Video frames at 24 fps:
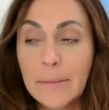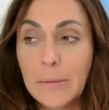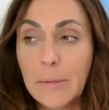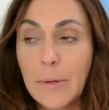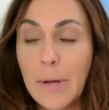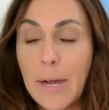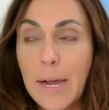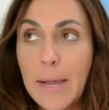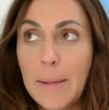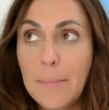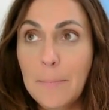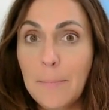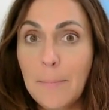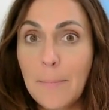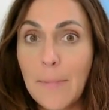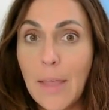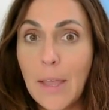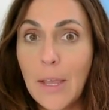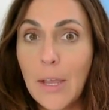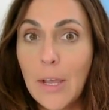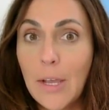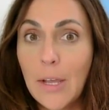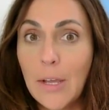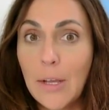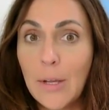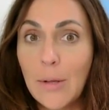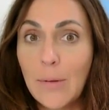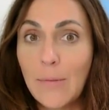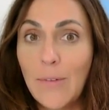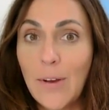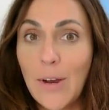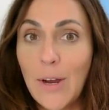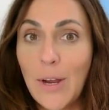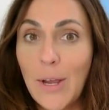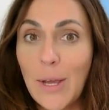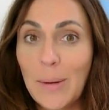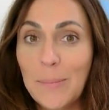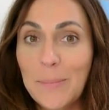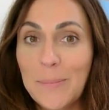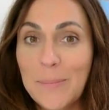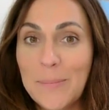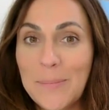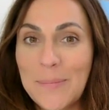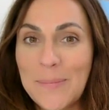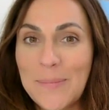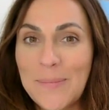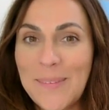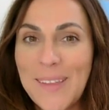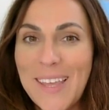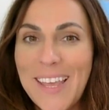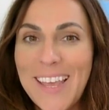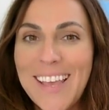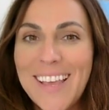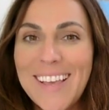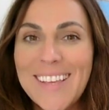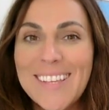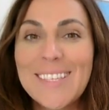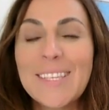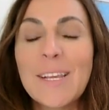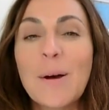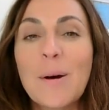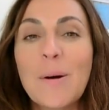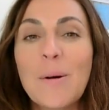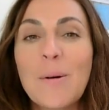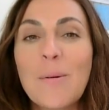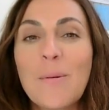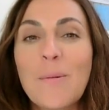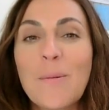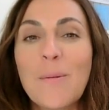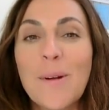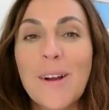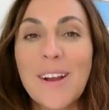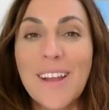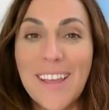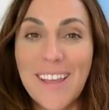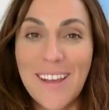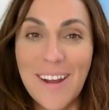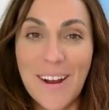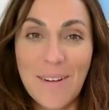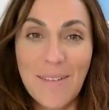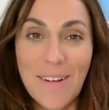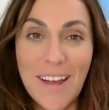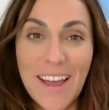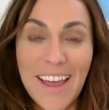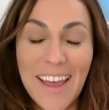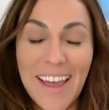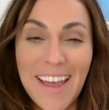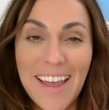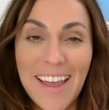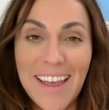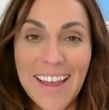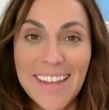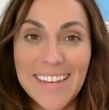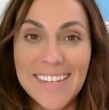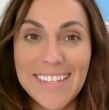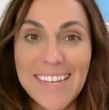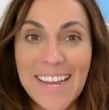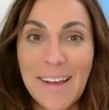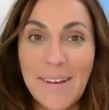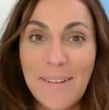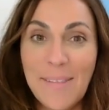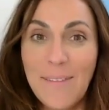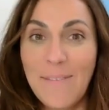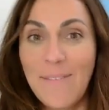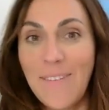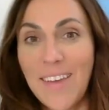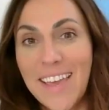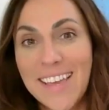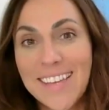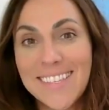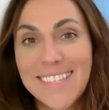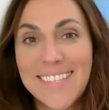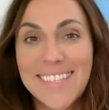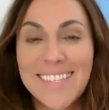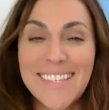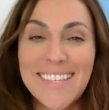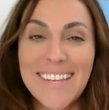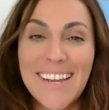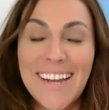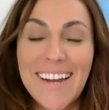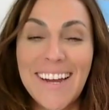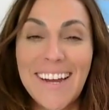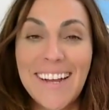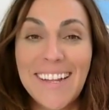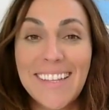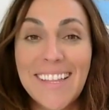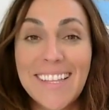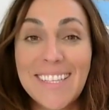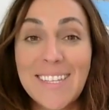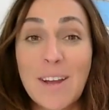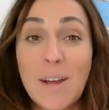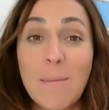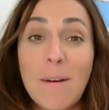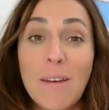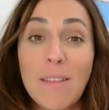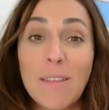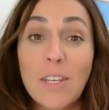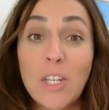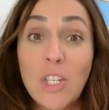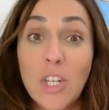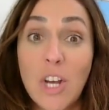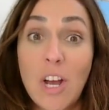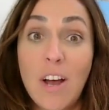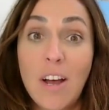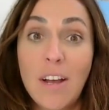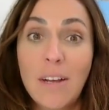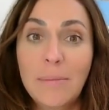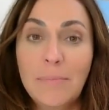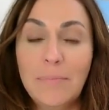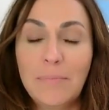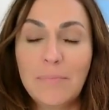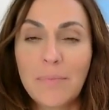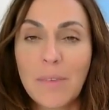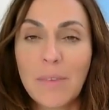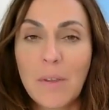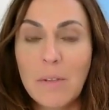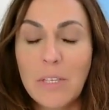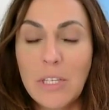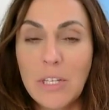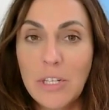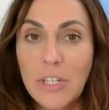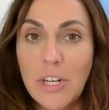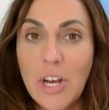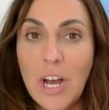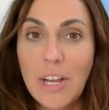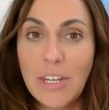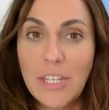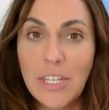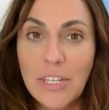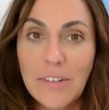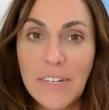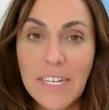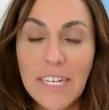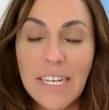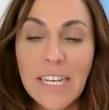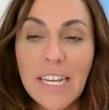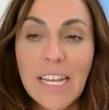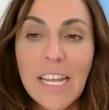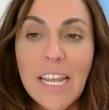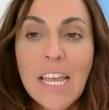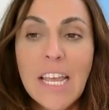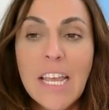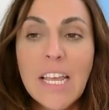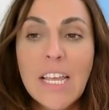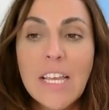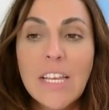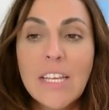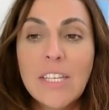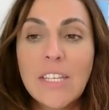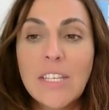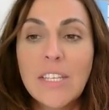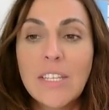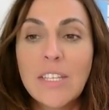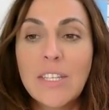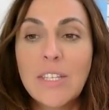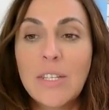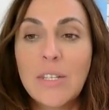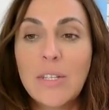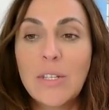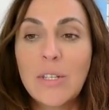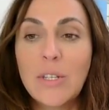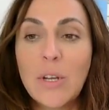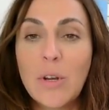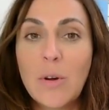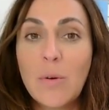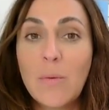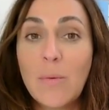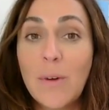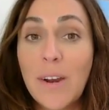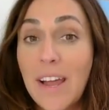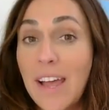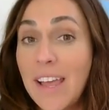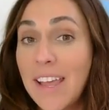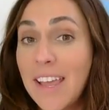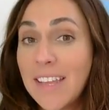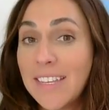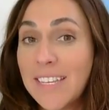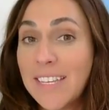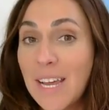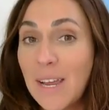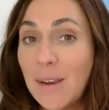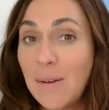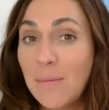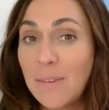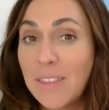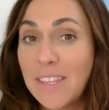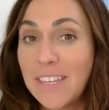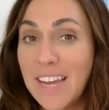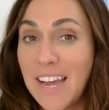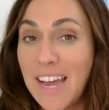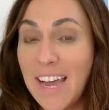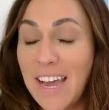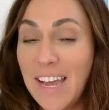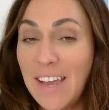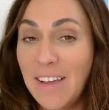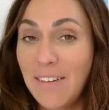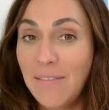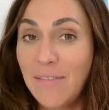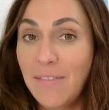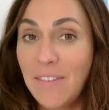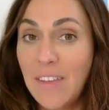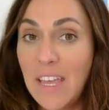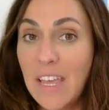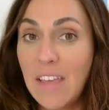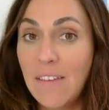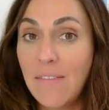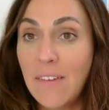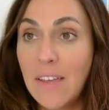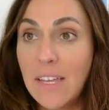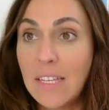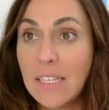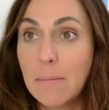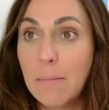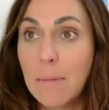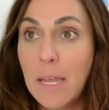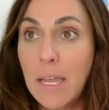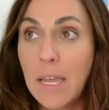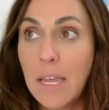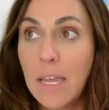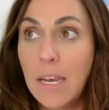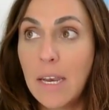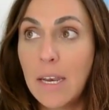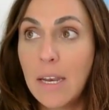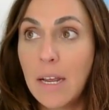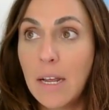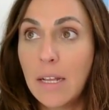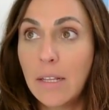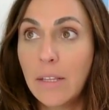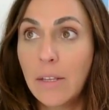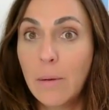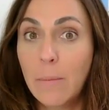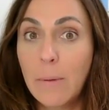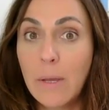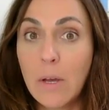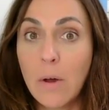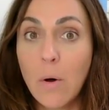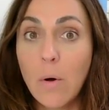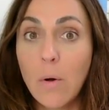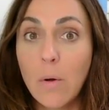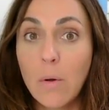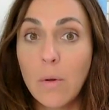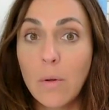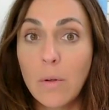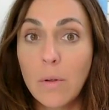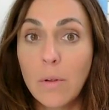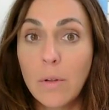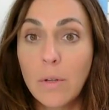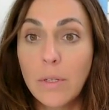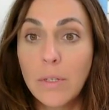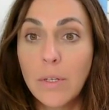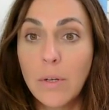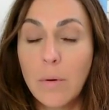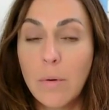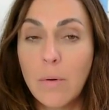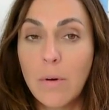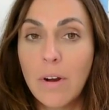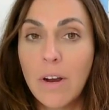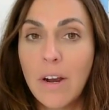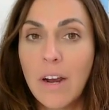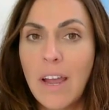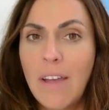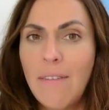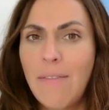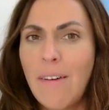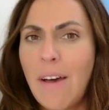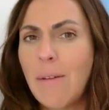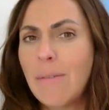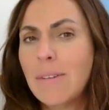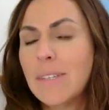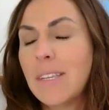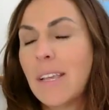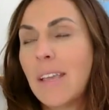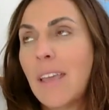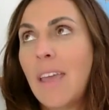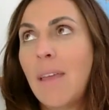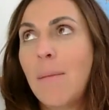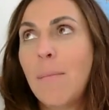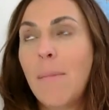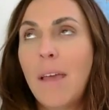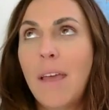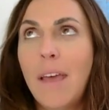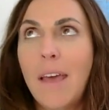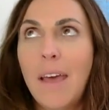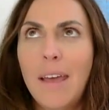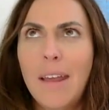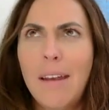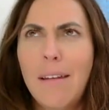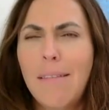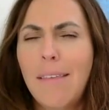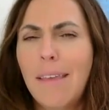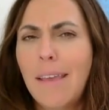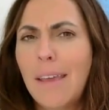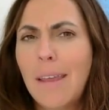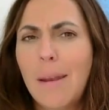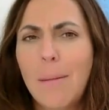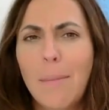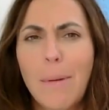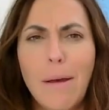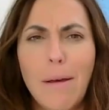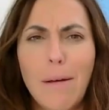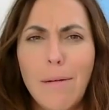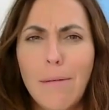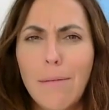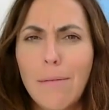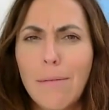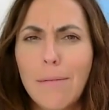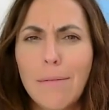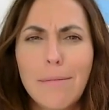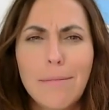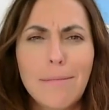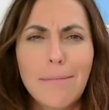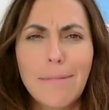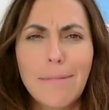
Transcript: Okay, very good. So working our way down the face, uh, let's talk about the jaw. What's your jaw doing? So when I get done with a dive, if it's been a little bit cold or if I was like in my head thinking about